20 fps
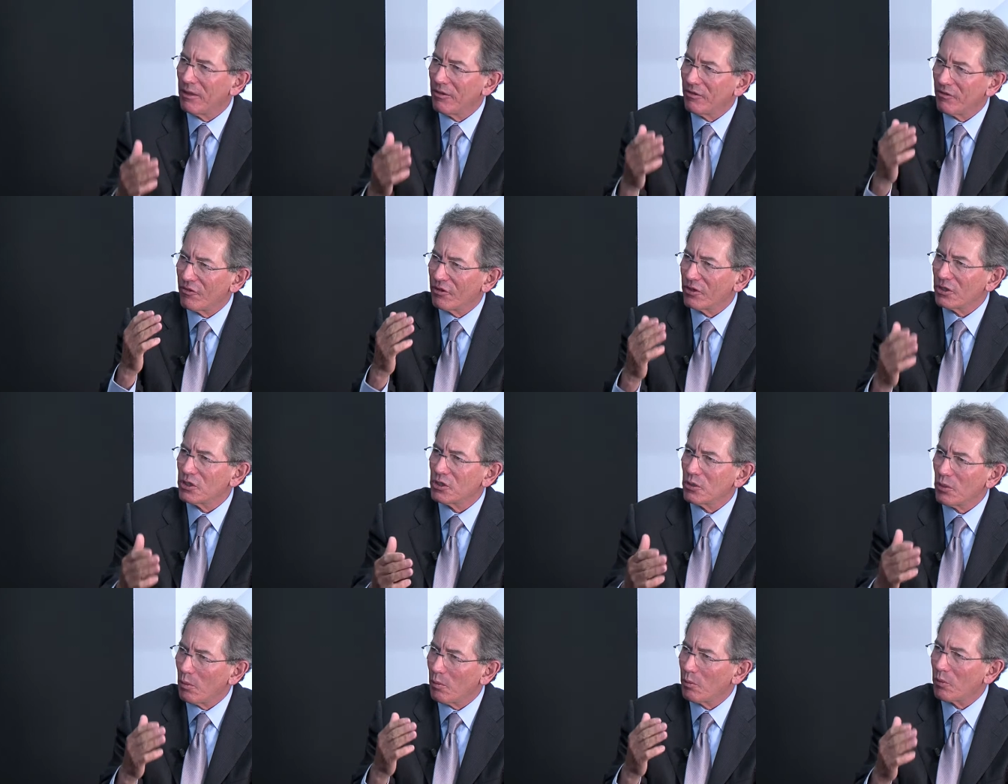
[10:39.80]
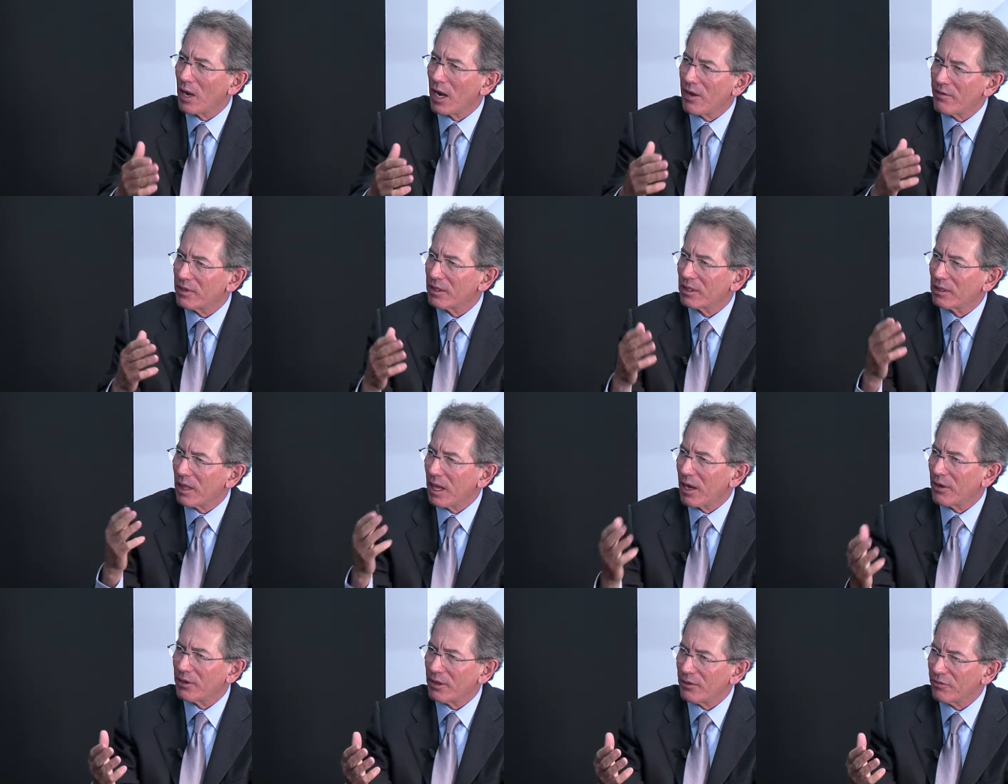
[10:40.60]
virtual private
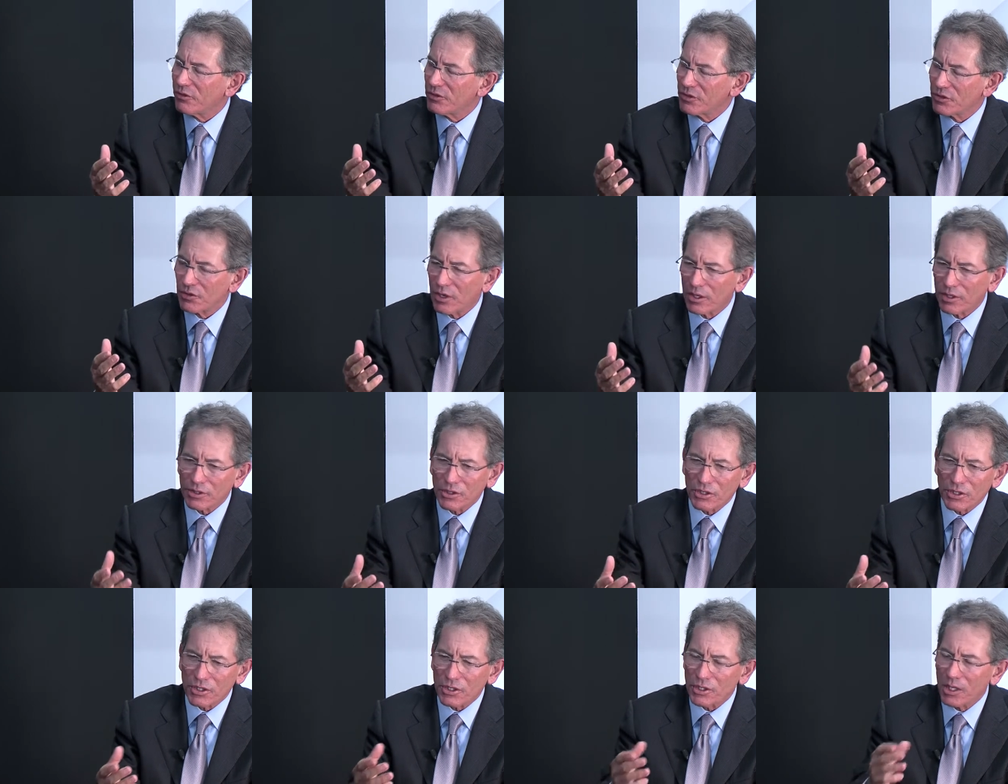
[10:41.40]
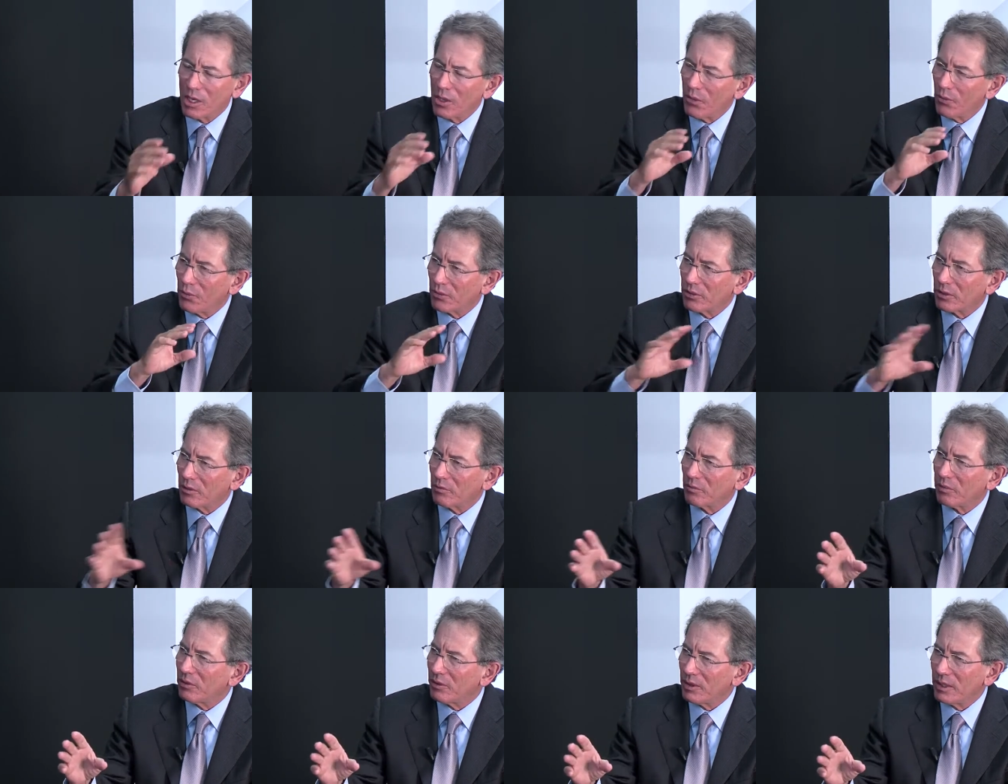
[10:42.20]
cloud infrastructures with
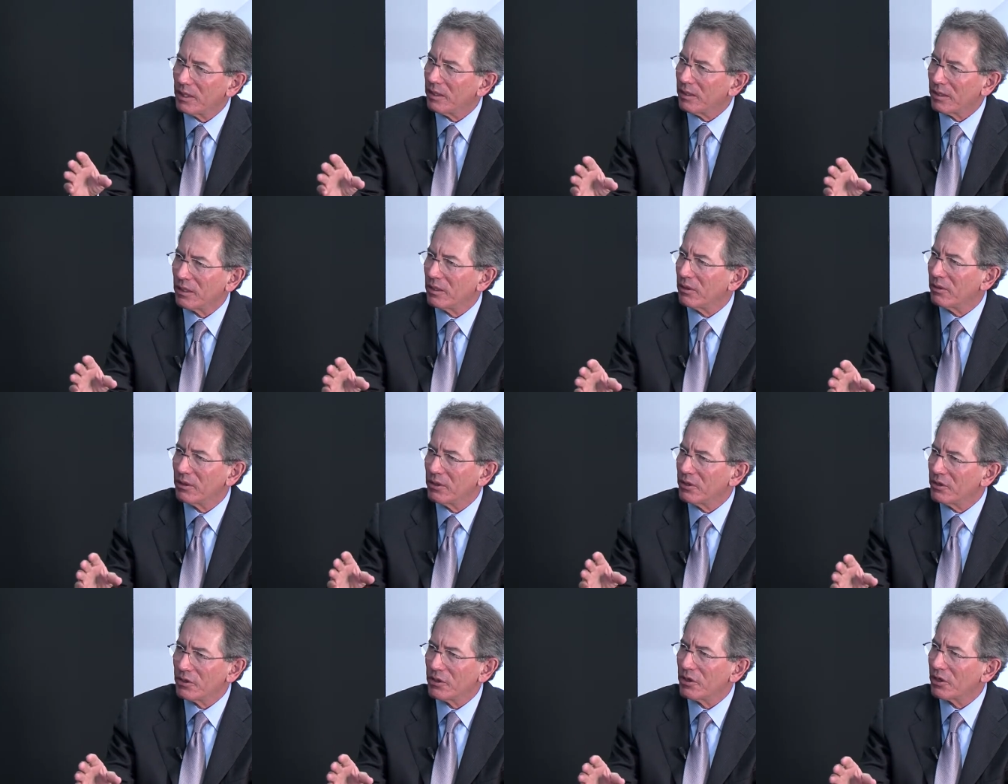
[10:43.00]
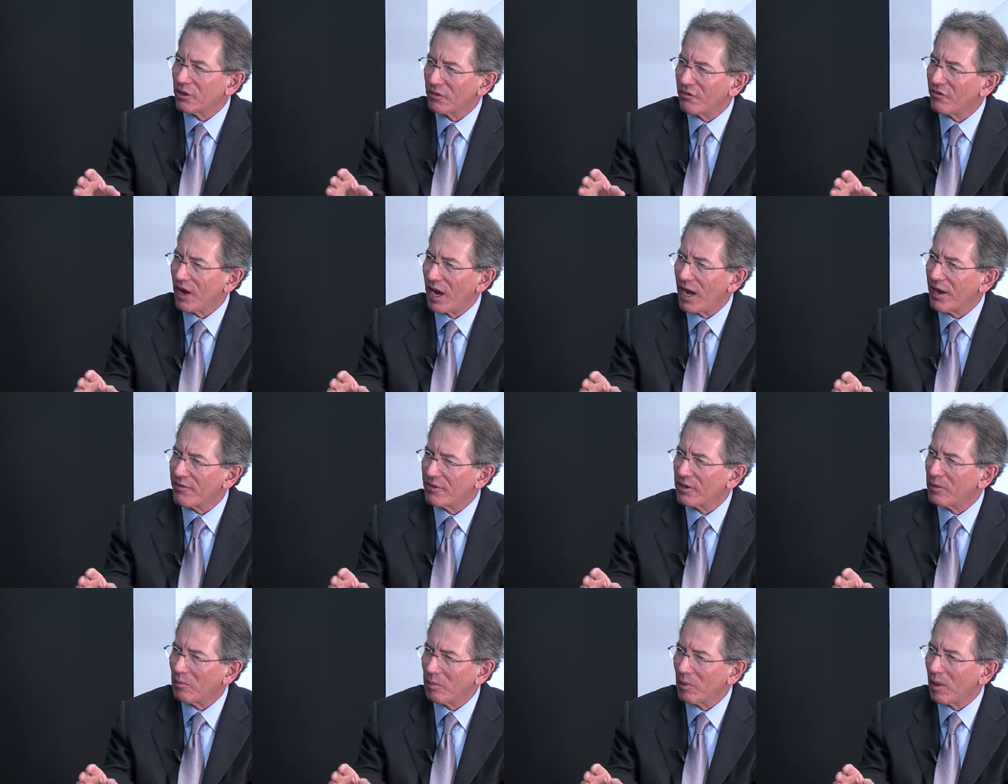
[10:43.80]
complete, you know, NERC 5
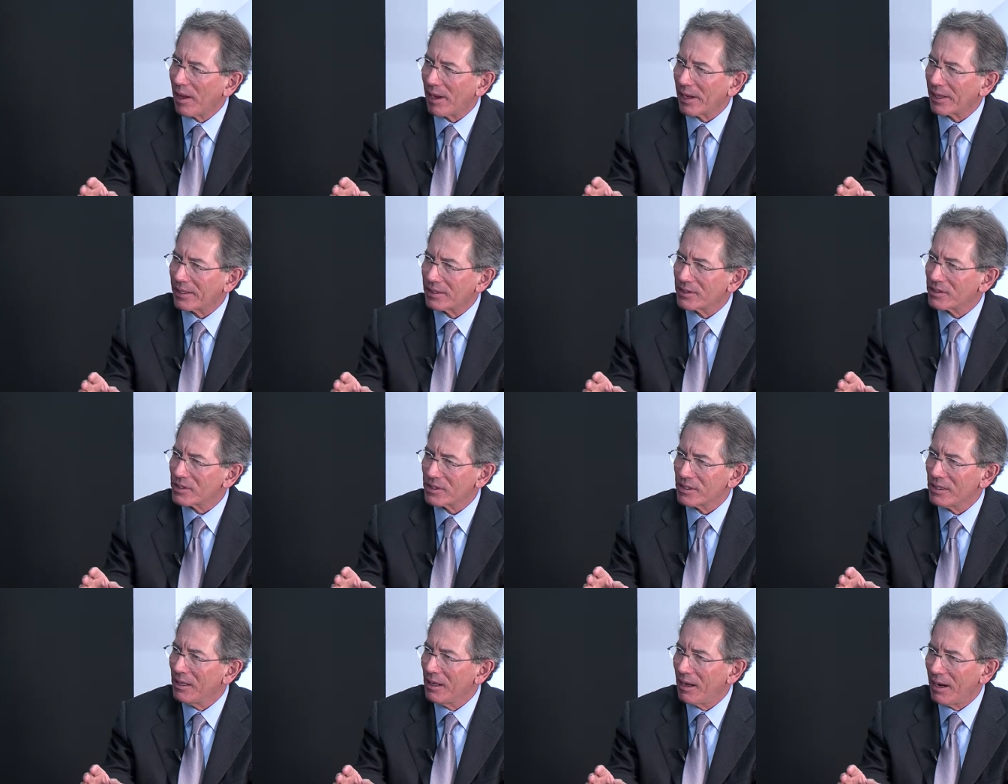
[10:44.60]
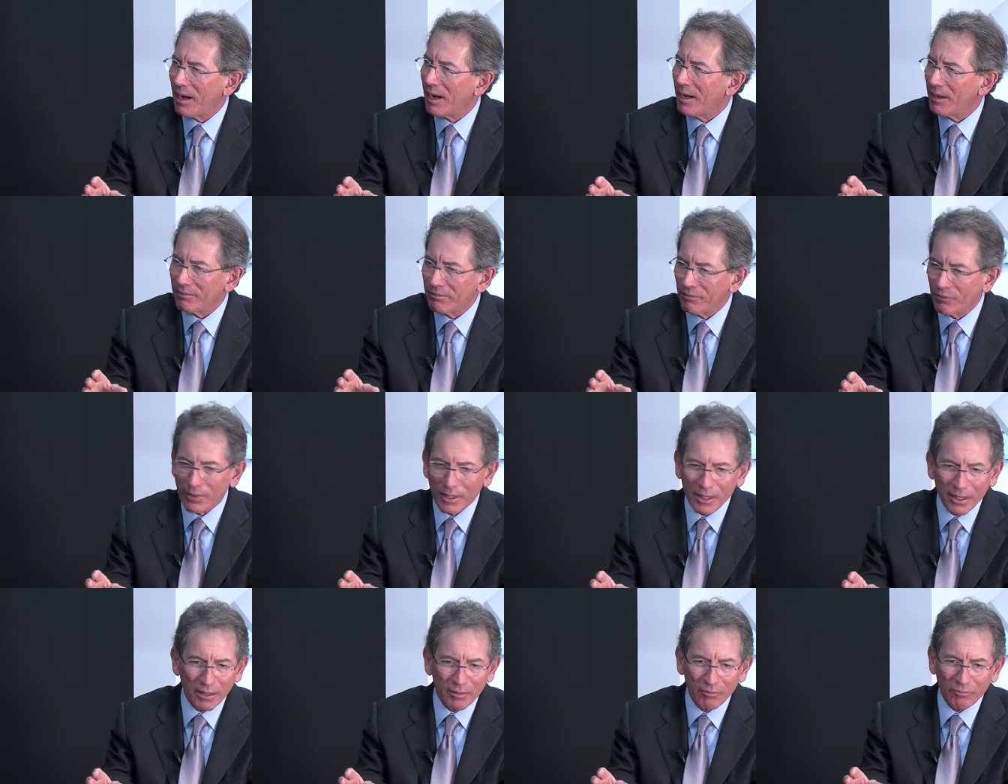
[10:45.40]
compliance, and we
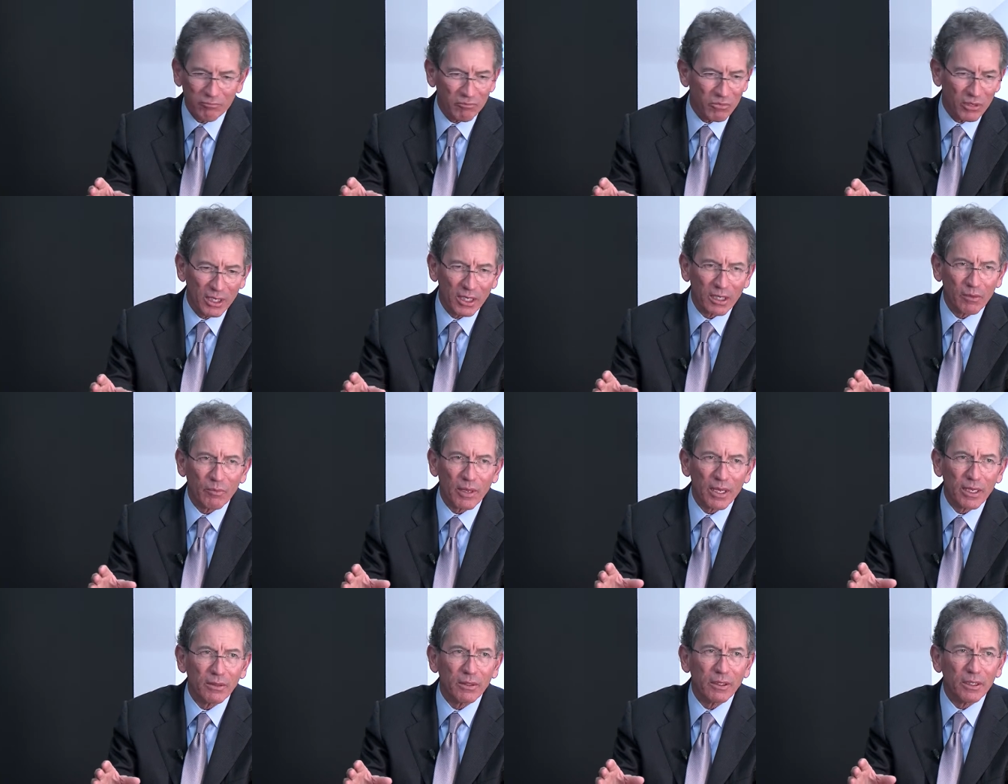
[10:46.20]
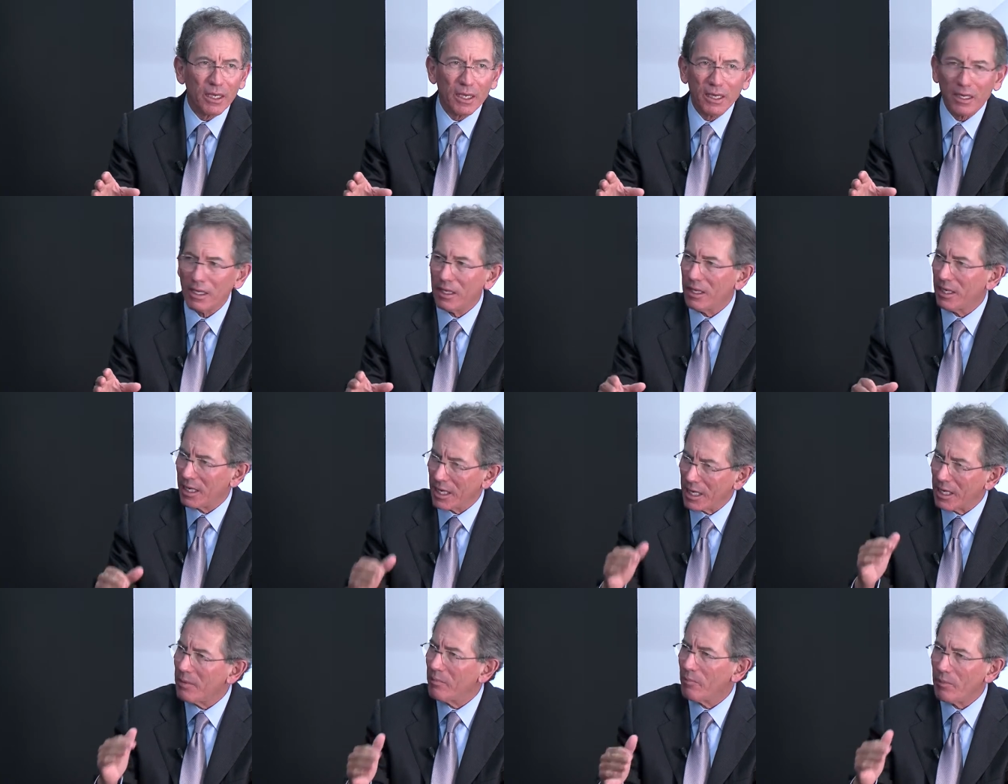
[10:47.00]
can make the data
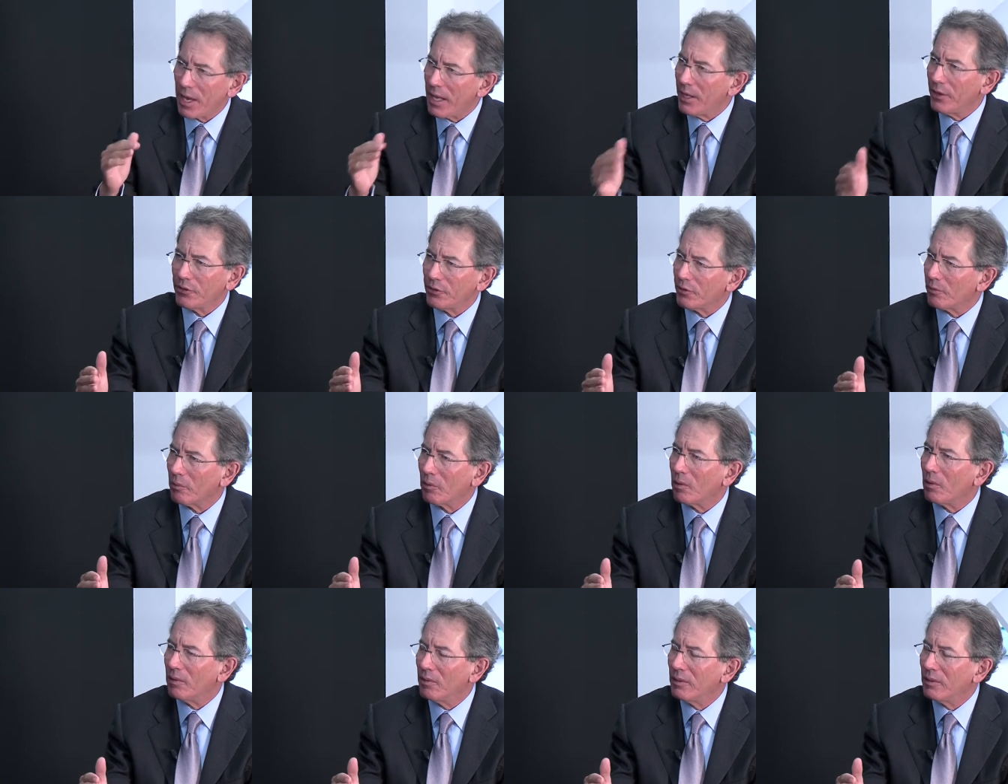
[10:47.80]
impenetrable.